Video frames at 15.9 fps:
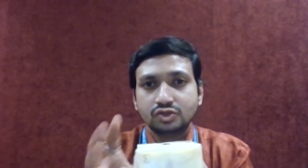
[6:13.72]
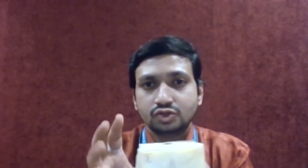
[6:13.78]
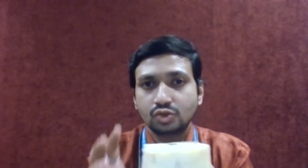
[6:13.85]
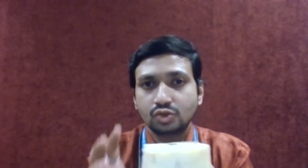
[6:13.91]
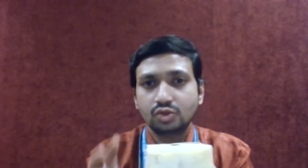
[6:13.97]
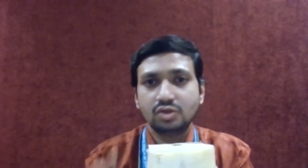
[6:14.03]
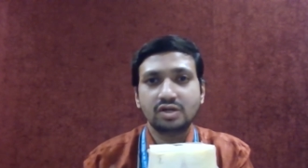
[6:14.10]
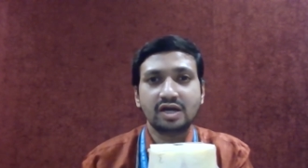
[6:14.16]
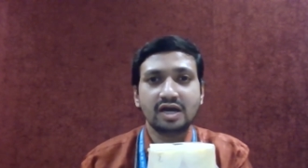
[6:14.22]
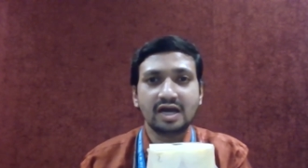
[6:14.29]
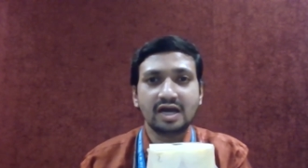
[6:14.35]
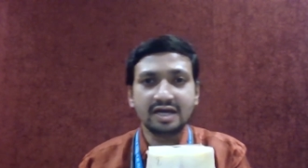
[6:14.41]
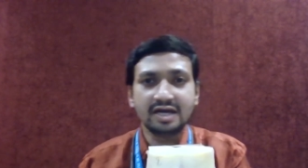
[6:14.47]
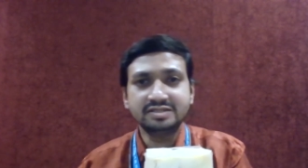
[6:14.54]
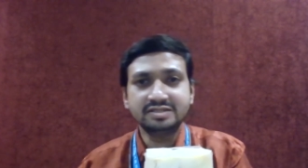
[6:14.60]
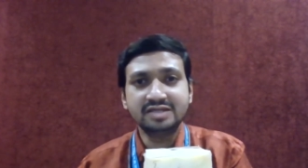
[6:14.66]
So
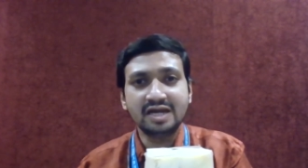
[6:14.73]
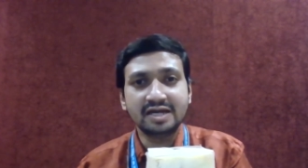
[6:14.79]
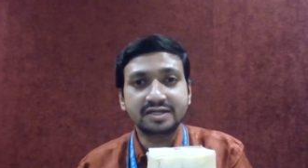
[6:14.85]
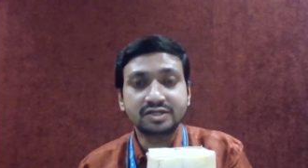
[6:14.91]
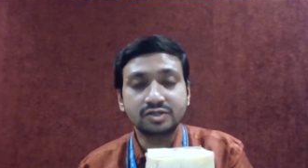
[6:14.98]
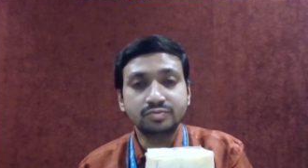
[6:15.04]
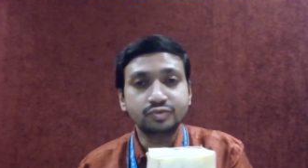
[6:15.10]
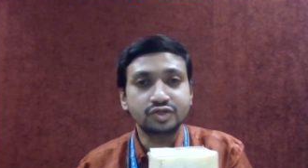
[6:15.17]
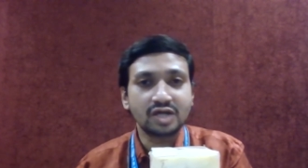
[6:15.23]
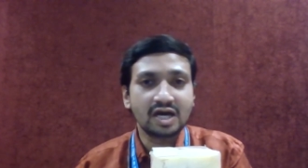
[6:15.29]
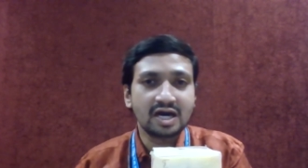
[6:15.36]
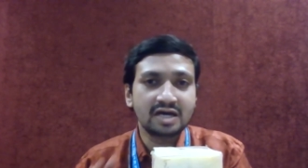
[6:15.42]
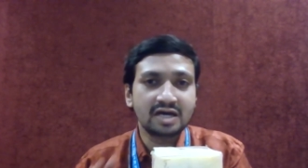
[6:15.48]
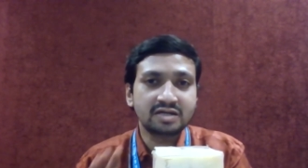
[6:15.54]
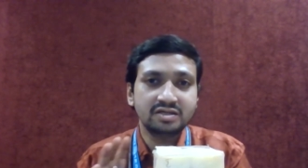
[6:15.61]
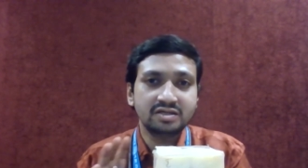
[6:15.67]
as the atoms
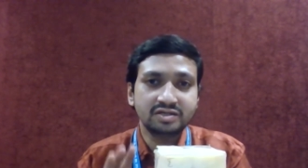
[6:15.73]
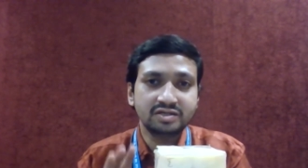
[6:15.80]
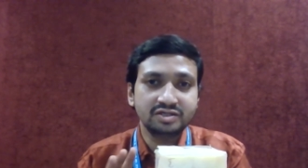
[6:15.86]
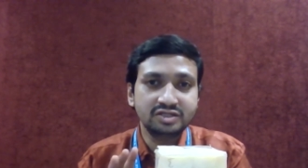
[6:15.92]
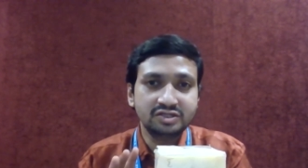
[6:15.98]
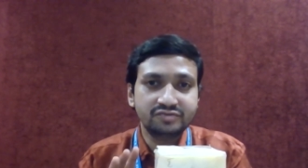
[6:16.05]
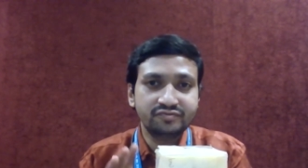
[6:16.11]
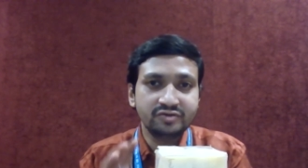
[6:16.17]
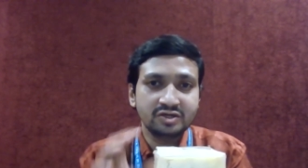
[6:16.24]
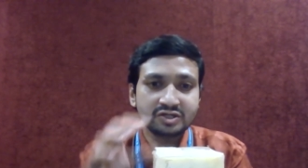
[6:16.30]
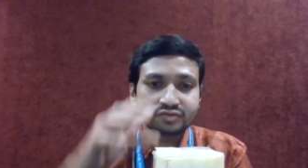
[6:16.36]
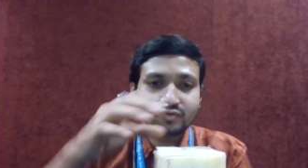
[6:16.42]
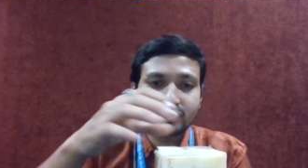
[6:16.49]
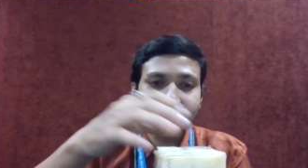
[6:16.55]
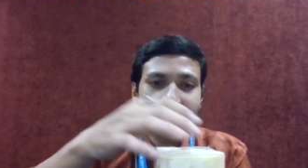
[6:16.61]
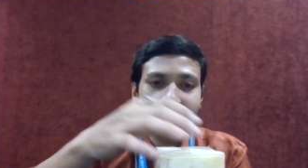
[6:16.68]
are rigid
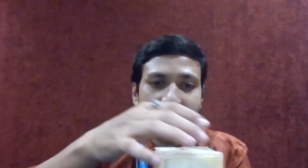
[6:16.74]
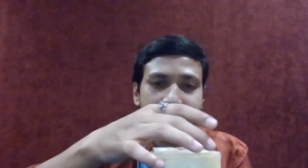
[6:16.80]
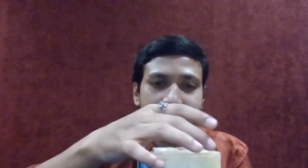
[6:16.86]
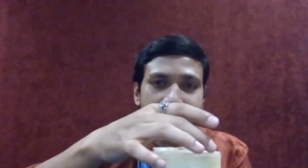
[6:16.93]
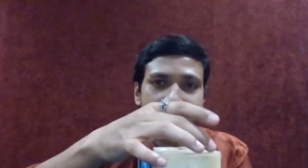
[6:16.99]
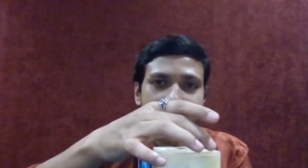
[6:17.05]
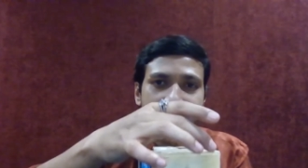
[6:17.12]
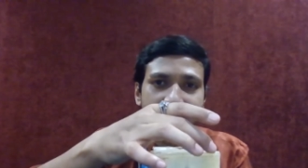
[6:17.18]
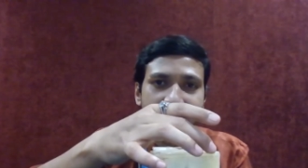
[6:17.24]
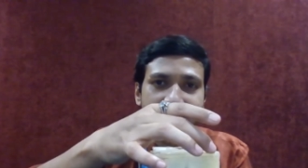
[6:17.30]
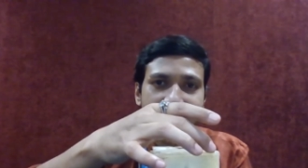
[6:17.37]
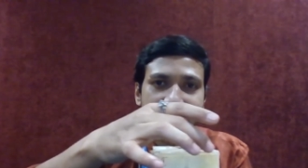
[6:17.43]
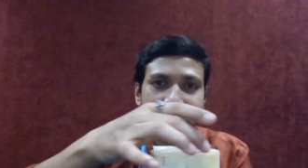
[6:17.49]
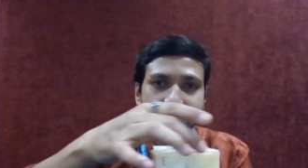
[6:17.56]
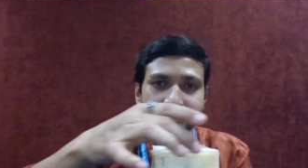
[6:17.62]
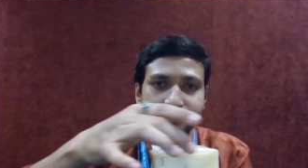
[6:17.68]
spheres, what will happen? These
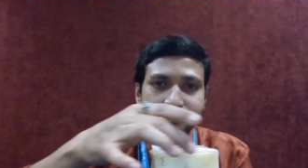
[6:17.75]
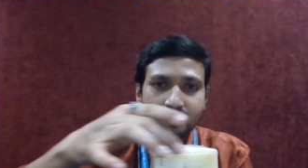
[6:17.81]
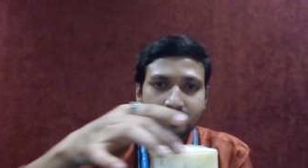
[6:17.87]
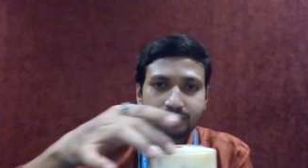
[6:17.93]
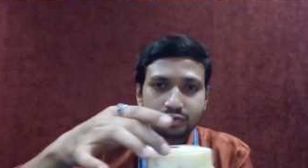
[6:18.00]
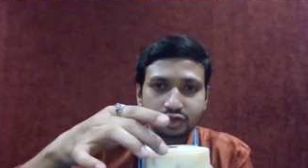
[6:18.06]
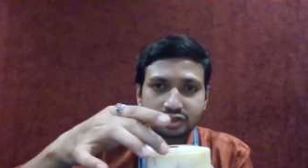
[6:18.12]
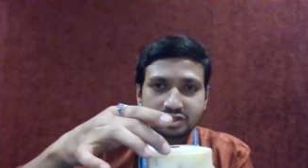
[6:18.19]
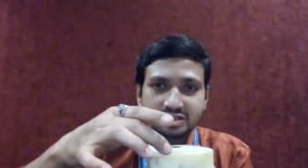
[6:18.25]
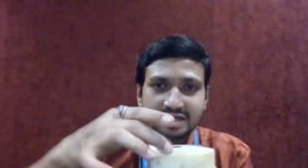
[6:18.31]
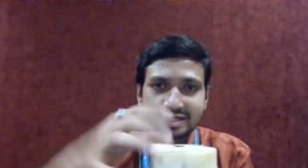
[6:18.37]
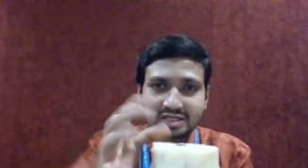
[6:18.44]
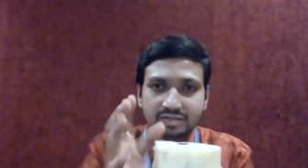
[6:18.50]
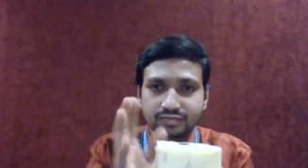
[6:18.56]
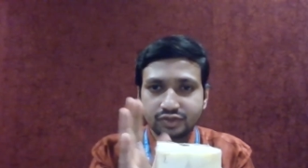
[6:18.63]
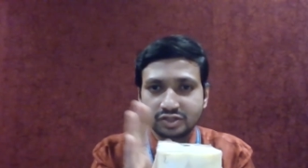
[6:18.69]
atoms will push these
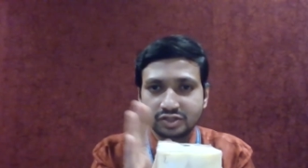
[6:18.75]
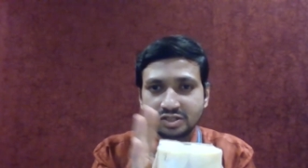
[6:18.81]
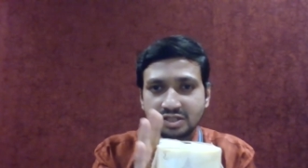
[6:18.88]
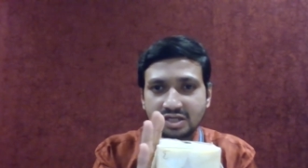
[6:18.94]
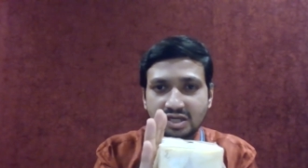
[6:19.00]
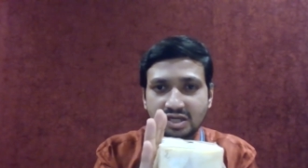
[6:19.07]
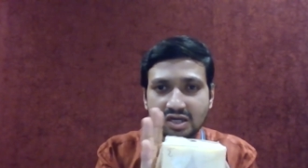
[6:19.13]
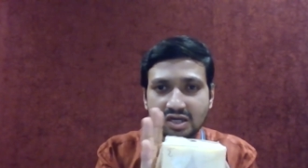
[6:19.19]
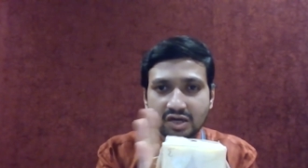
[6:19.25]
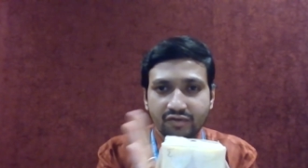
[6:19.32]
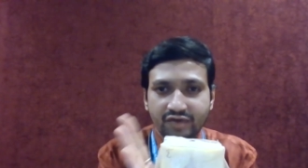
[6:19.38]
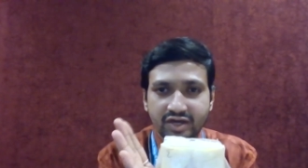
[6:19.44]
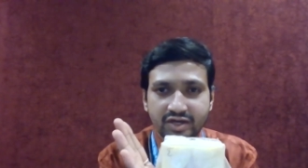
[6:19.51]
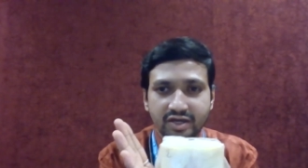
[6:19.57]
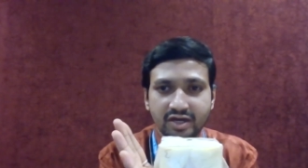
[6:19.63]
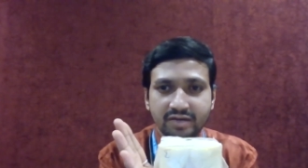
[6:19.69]
atoms
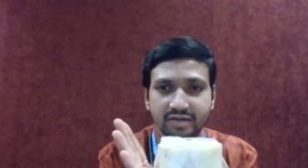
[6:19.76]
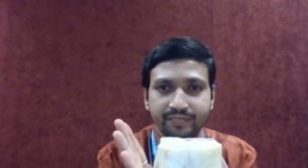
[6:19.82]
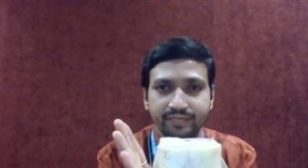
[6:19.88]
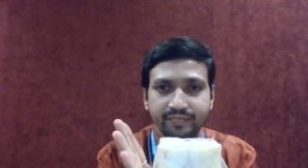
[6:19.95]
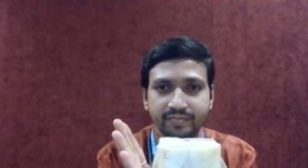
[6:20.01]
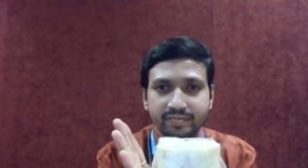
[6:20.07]
away here.